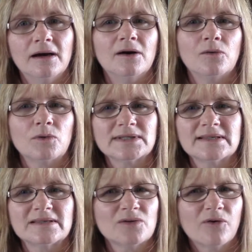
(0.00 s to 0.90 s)

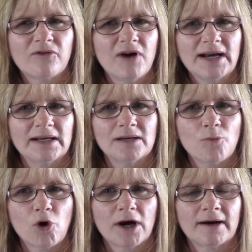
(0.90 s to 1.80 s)
wasn't so fun
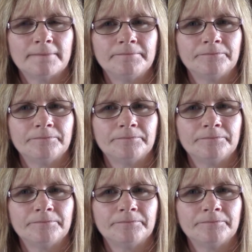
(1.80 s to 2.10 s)
anymore.